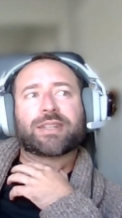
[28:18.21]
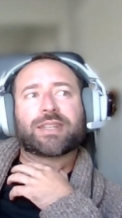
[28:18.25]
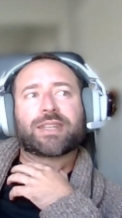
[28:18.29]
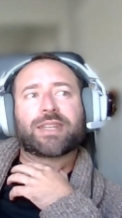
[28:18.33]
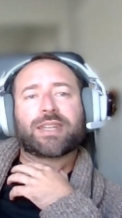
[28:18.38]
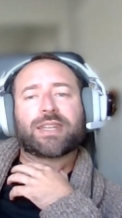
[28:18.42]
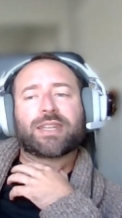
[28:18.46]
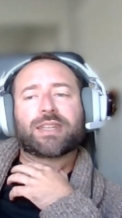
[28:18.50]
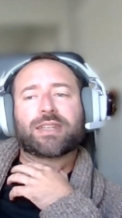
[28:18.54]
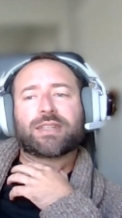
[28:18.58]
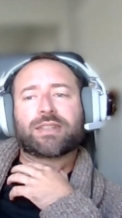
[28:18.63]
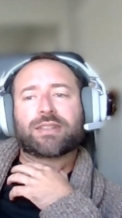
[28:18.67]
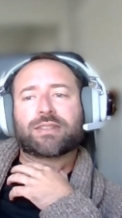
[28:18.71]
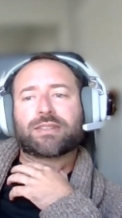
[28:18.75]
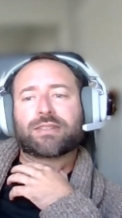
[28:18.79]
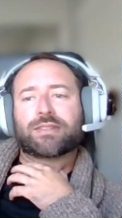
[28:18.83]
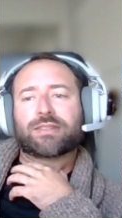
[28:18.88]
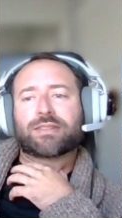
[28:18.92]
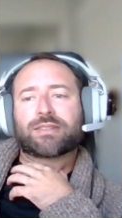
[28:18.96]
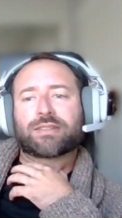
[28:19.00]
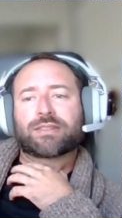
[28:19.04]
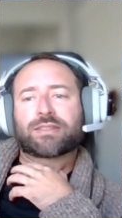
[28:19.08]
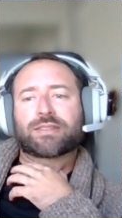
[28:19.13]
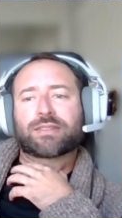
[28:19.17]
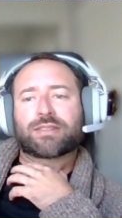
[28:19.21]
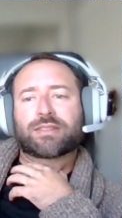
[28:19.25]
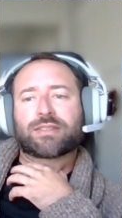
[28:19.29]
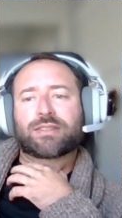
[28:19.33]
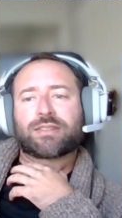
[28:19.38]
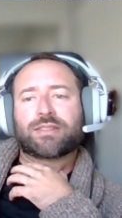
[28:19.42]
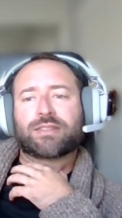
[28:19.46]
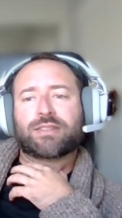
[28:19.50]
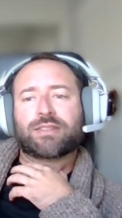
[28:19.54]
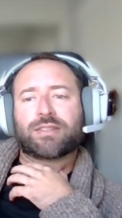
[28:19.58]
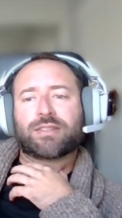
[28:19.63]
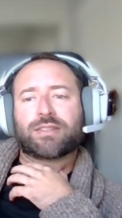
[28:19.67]
And
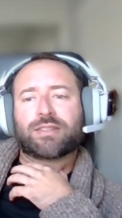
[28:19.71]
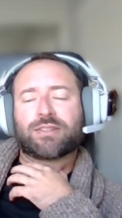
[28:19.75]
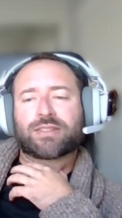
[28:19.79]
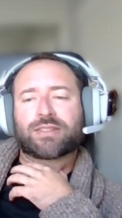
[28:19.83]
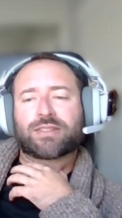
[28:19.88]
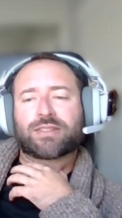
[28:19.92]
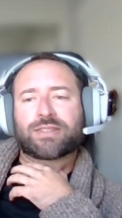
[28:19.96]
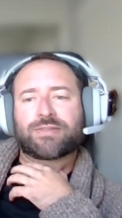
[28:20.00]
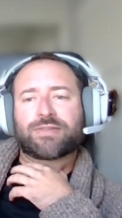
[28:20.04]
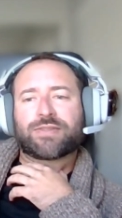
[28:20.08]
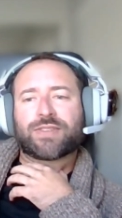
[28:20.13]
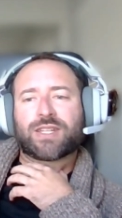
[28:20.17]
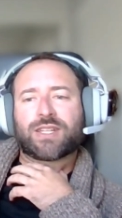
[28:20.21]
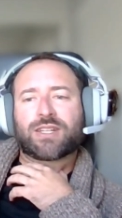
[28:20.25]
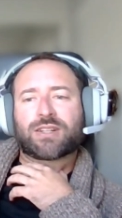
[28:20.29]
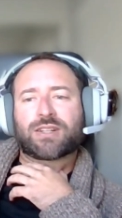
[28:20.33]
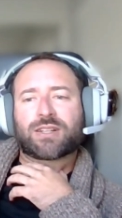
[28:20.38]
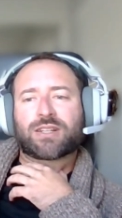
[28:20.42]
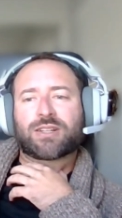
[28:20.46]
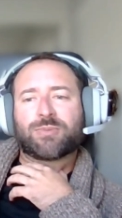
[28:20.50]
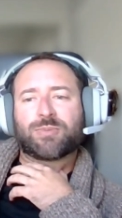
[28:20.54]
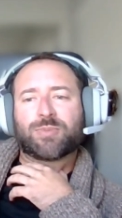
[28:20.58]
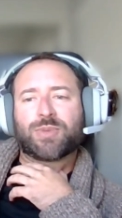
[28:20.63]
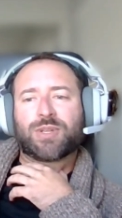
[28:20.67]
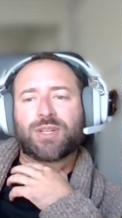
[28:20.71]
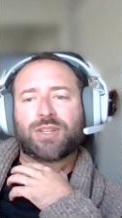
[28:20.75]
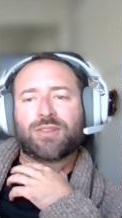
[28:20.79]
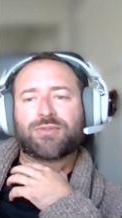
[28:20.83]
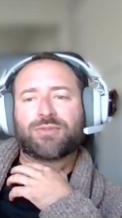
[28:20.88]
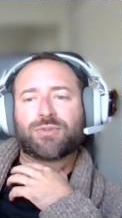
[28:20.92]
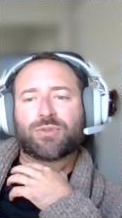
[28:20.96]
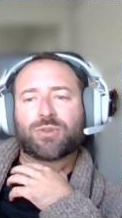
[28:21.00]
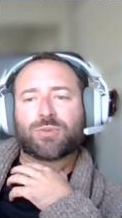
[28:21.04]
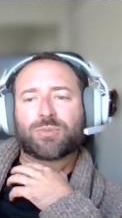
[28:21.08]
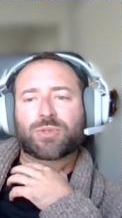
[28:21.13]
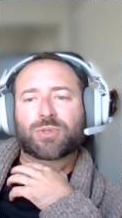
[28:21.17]
also find our company
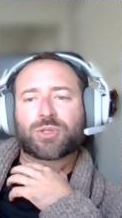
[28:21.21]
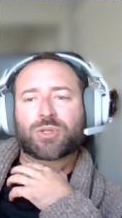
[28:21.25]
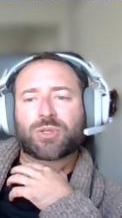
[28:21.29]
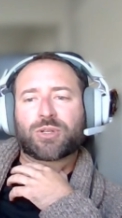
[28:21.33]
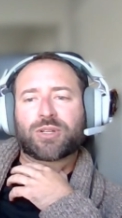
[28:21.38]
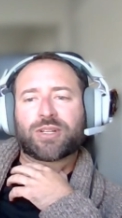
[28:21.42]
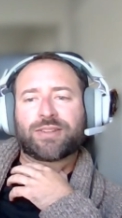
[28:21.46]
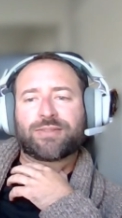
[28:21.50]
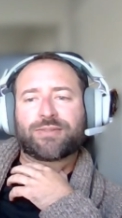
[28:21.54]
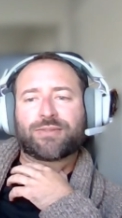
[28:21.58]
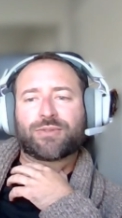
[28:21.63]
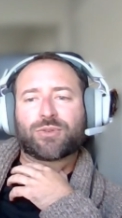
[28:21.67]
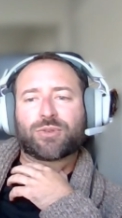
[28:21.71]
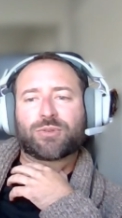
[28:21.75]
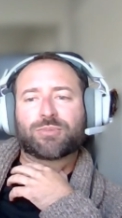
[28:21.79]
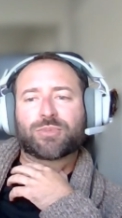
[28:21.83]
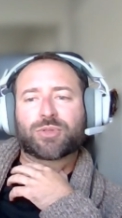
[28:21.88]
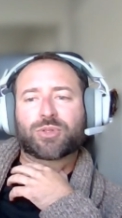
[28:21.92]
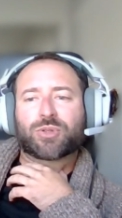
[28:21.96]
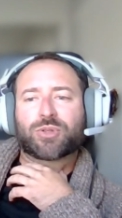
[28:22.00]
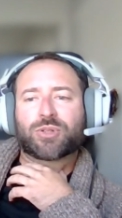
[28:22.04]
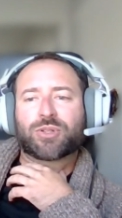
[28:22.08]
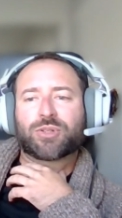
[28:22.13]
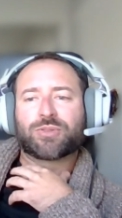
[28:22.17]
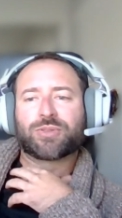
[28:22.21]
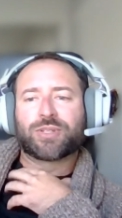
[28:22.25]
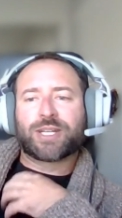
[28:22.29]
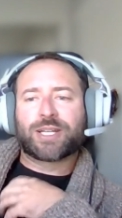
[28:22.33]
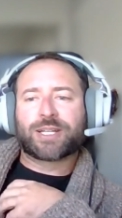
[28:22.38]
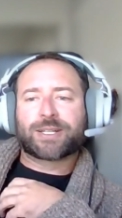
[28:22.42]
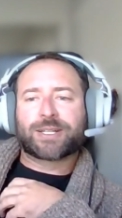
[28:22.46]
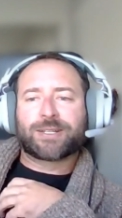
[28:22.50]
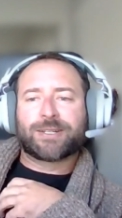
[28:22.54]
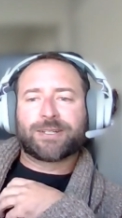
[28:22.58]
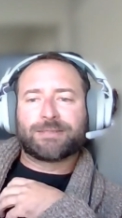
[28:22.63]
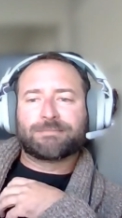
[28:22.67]
FormToro at
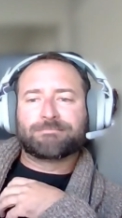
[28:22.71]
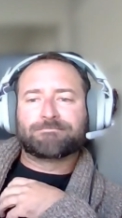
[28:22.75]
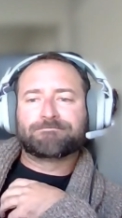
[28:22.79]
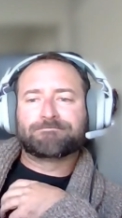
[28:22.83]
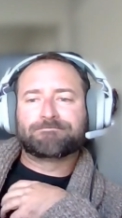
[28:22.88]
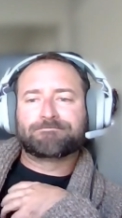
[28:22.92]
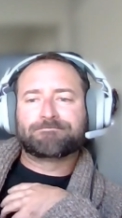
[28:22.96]
formtoro.com.